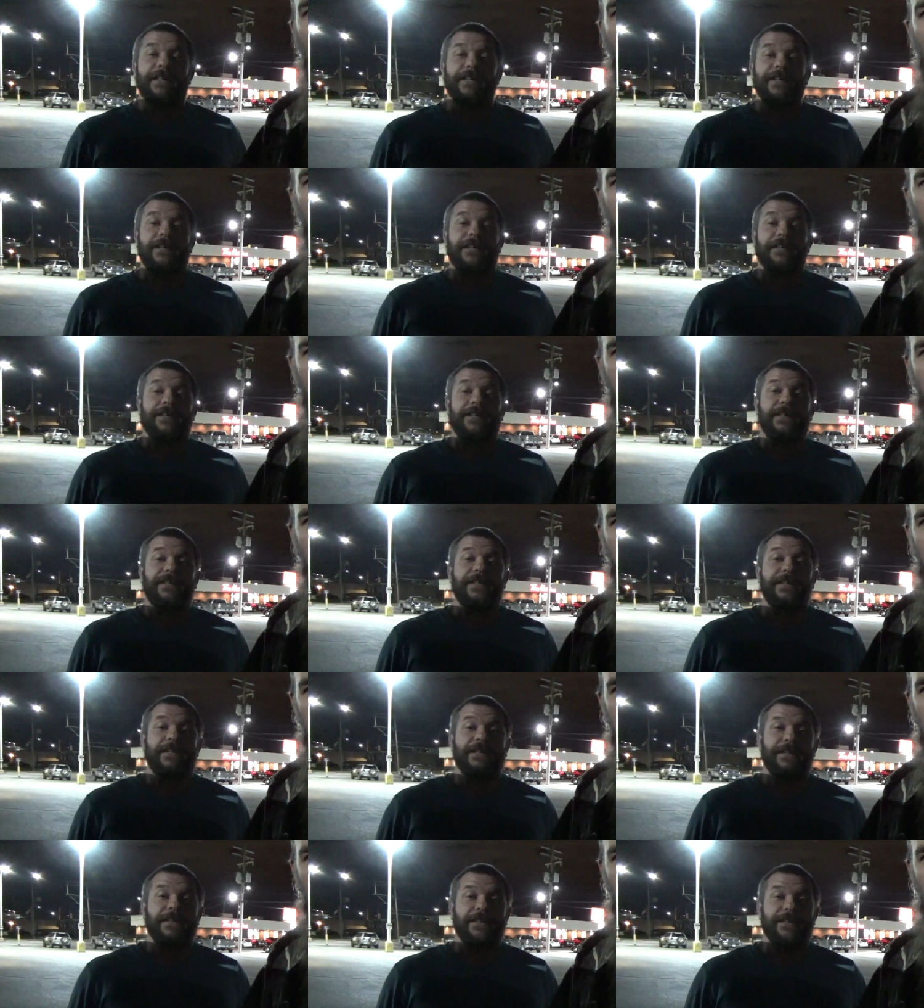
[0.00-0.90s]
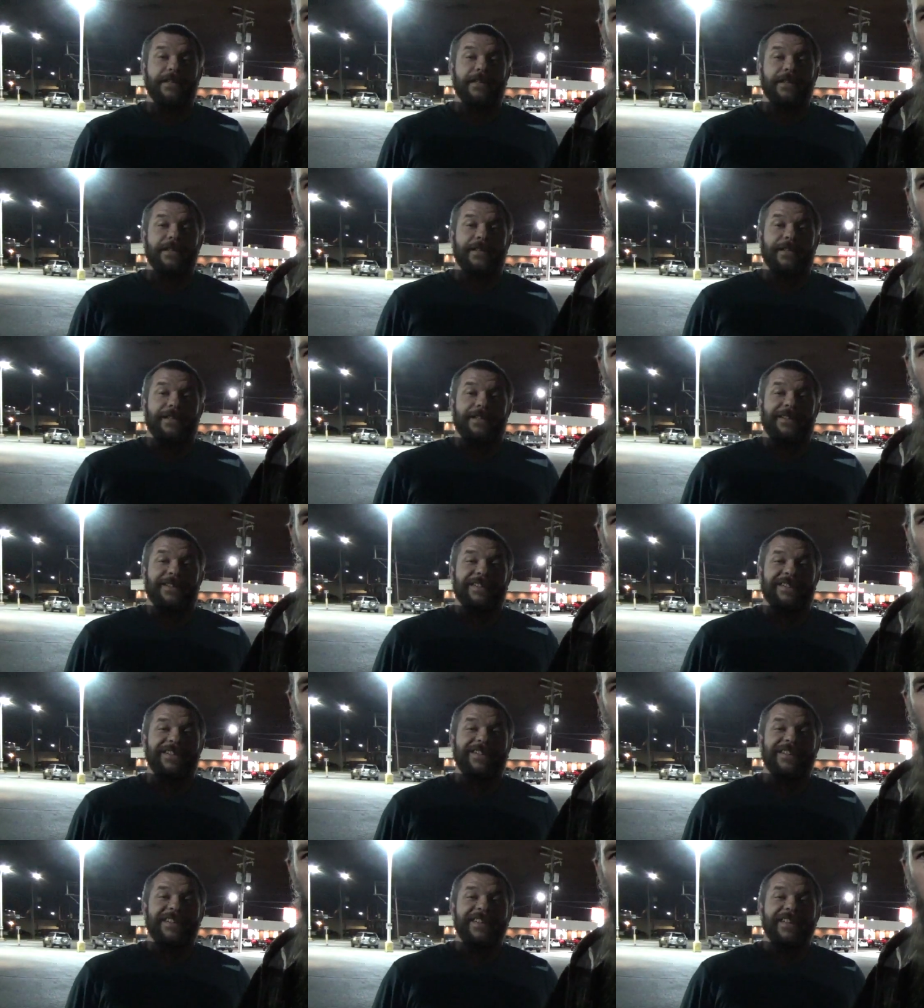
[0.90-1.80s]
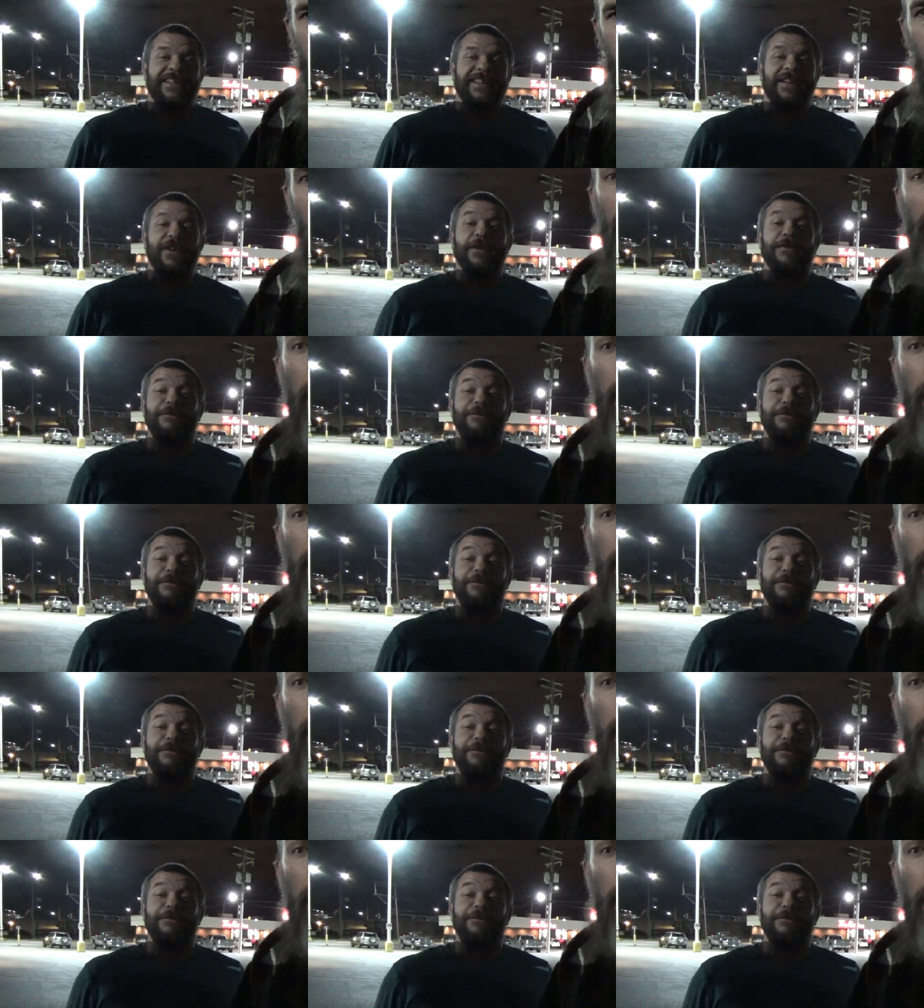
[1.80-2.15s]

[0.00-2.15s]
icing in it, or, or